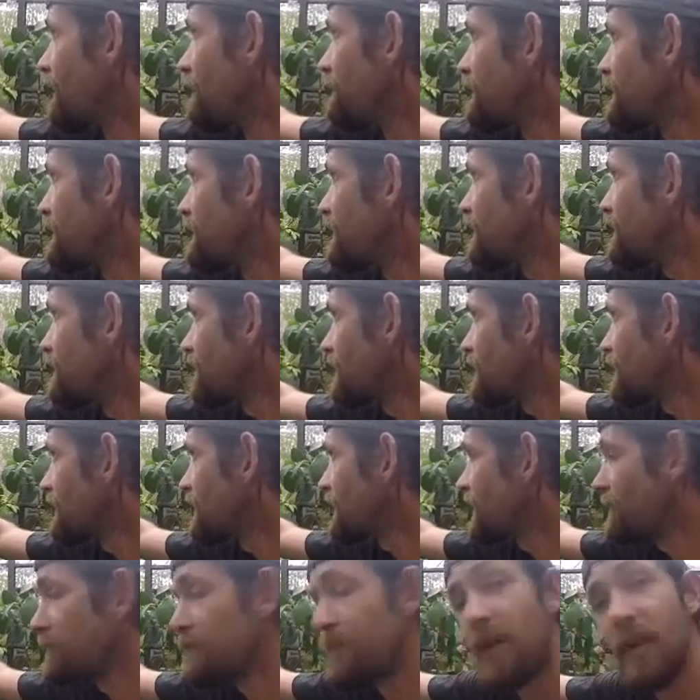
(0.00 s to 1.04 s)
This is
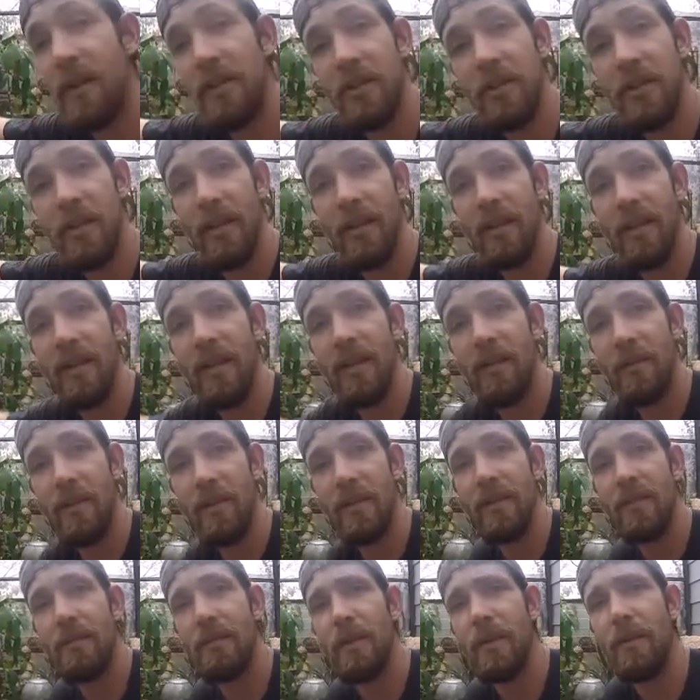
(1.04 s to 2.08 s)
a brush cherry, which
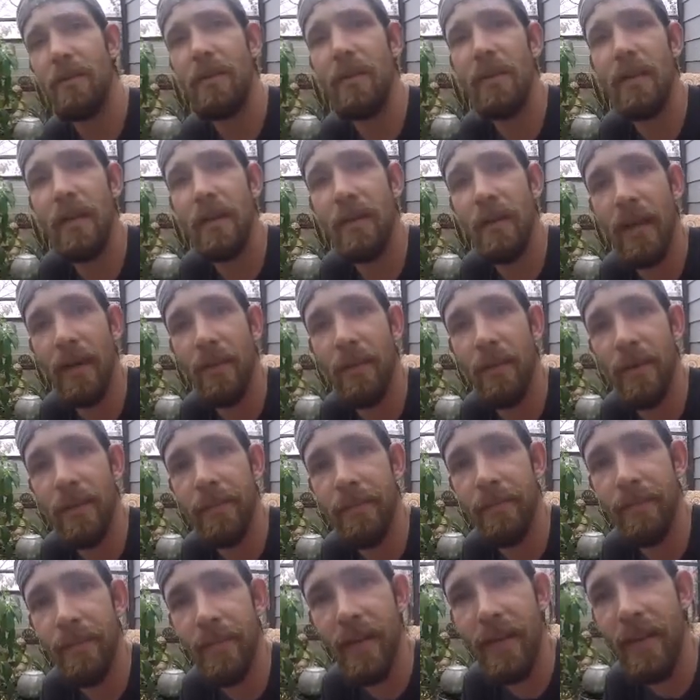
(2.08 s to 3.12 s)
has been a really great
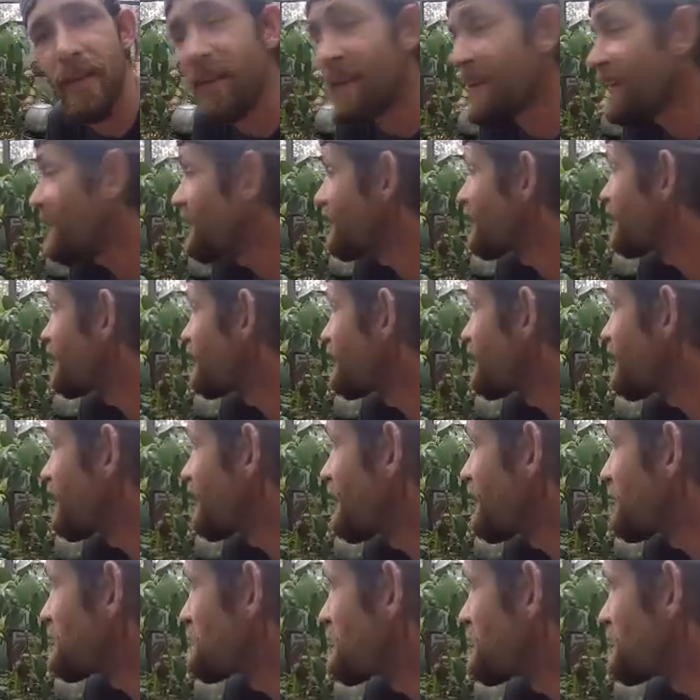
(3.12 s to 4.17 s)
one, and
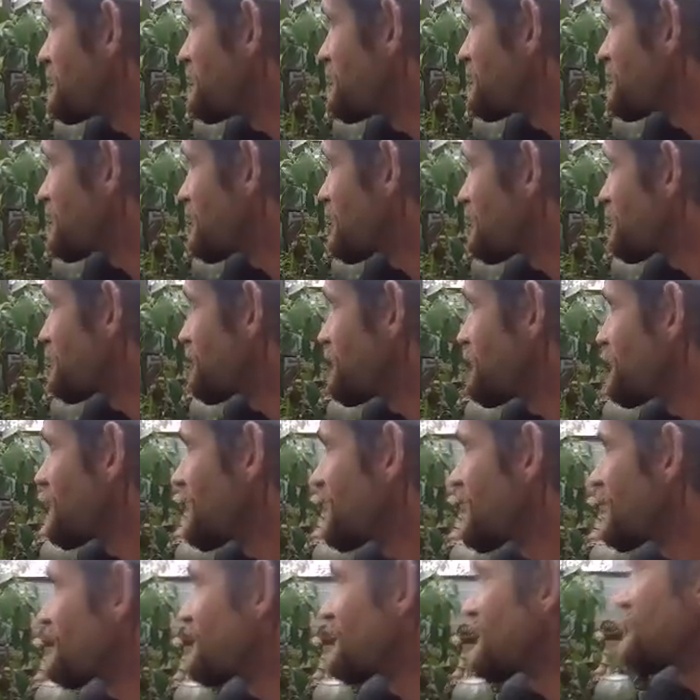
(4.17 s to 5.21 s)
producing fruit, and it's